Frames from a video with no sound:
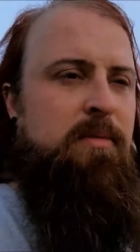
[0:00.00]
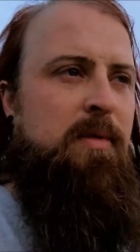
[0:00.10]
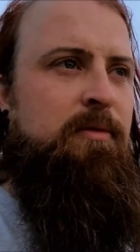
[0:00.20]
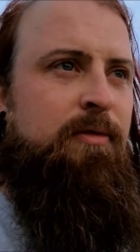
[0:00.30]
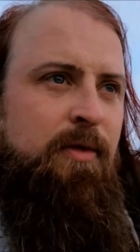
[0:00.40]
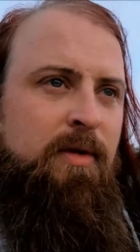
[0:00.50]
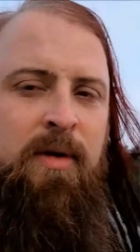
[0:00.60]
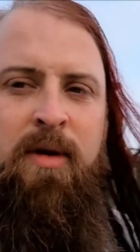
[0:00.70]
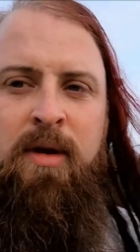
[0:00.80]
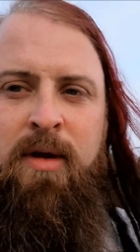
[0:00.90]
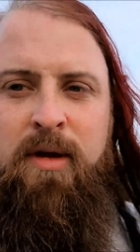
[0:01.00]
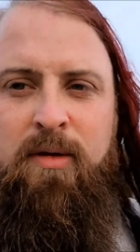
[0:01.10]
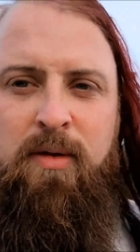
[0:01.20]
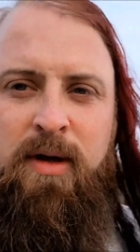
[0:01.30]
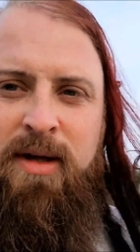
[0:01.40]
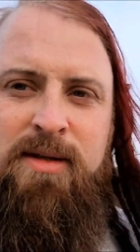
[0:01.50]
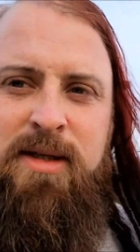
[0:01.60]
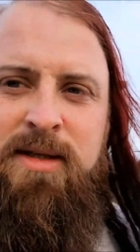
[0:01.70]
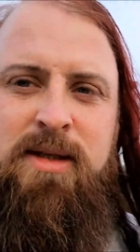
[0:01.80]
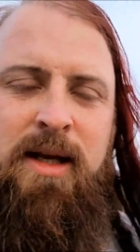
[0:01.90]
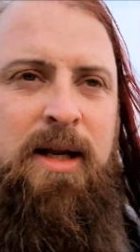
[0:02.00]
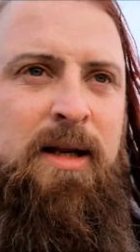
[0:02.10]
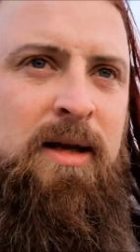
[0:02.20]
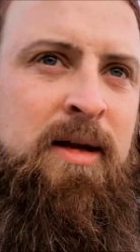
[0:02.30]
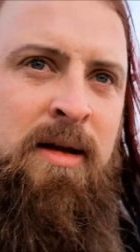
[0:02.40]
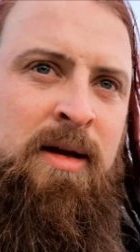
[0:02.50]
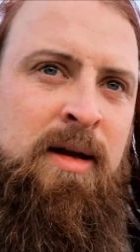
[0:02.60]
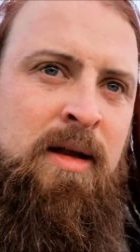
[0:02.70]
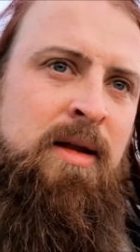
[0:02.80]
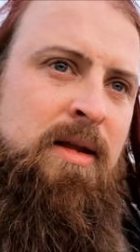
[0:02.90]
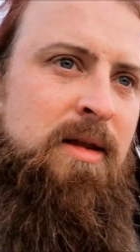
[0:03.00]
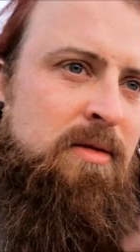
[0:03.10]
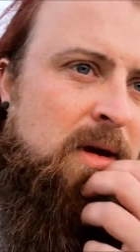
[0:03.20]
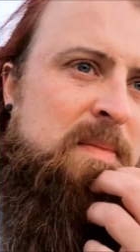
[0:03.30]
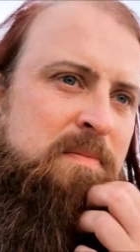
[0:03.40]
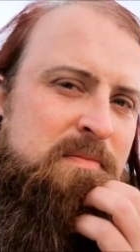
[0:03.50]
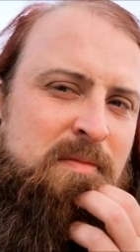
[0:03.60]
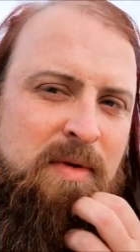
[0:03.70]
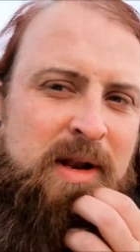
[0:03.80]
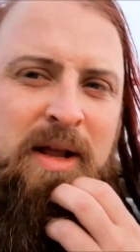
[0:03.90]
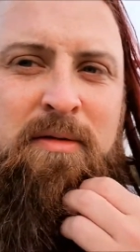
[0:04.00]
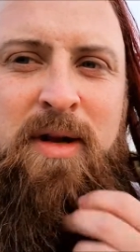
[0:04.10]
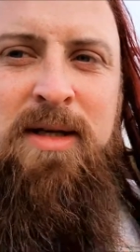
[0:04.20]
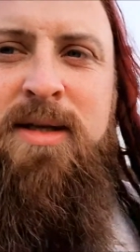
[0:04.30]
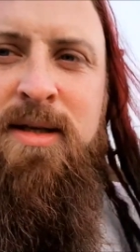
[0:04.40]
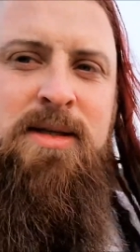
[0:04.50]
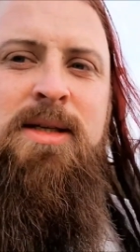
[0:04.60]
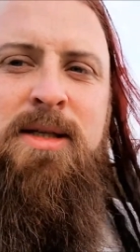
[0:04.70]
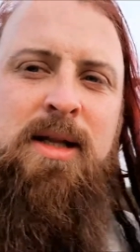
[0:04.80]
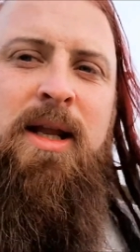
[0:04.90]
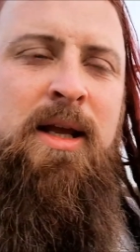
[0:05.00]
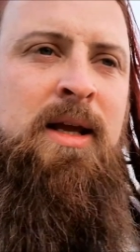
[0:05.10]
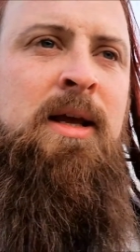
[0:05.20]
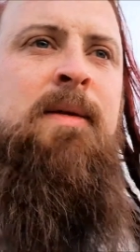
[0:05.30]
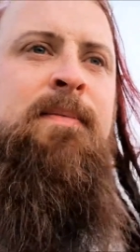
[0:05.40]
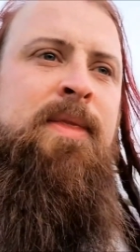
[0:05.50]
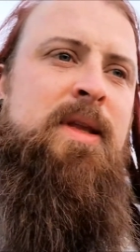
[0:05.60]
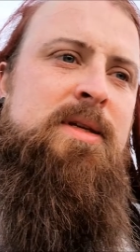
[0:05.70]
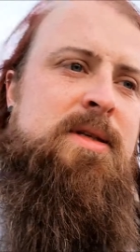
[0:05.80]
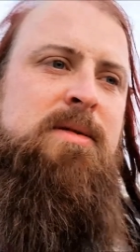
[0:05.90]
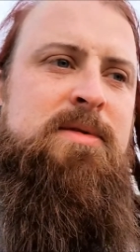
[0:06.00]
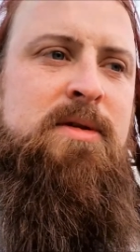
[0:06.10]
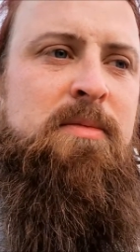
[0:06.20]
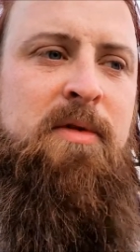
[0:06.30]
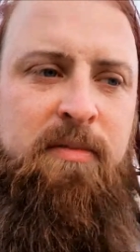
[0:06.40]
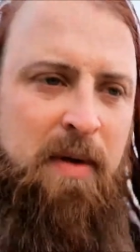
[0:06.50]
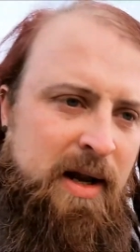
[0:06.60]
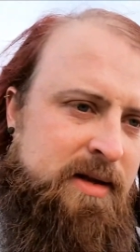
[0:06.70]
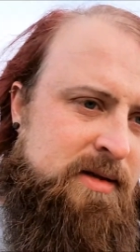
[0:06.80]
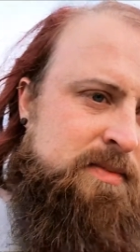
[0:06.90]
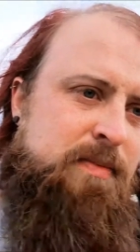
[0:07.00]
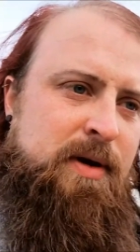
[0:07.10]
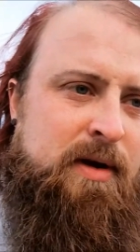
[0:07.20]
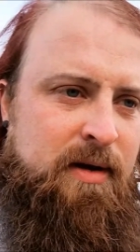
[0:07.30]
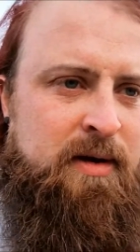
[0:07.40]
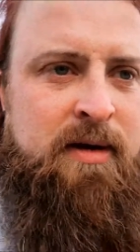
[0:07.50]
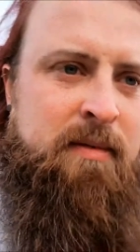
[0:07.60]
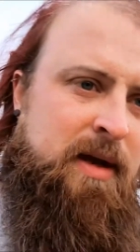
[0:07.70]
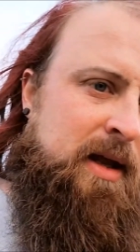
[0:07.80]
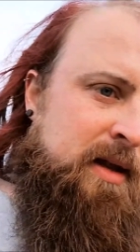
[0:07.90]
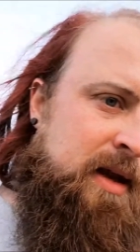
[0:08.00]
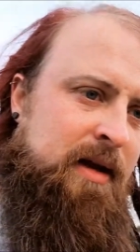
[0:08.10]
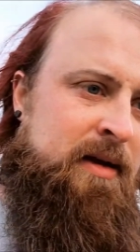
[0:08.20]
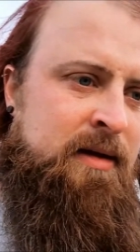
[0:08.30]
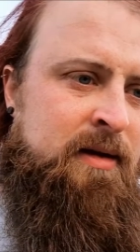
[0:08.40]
one foot, quite consistently. The grab, little less consistently because it seems to knock me off balance, but I'm getting there.